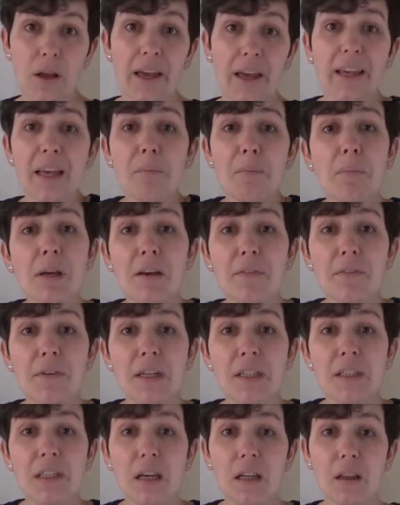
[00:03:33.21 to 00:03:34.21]
It can be
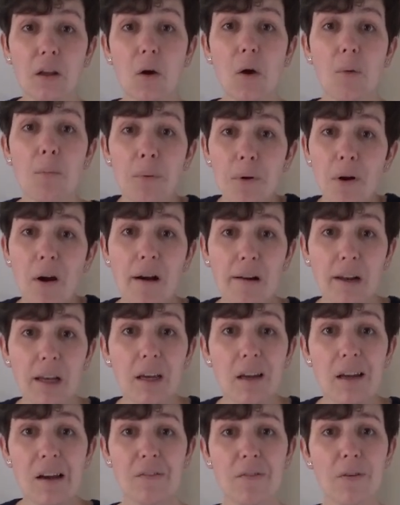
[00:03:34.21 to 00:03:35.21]
efficient,
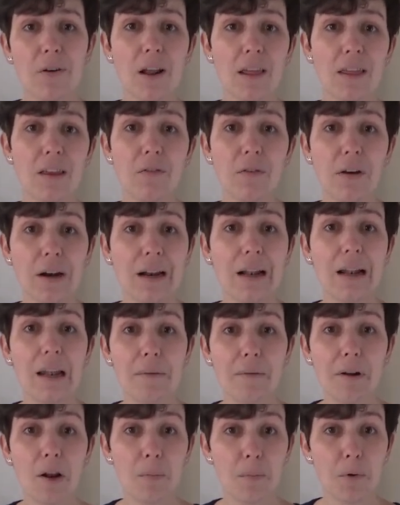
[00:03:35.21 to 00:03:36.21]
probably, for a different
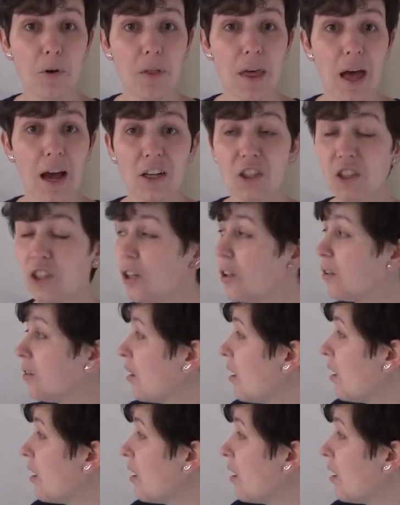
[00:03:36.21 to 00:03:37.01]
level of production.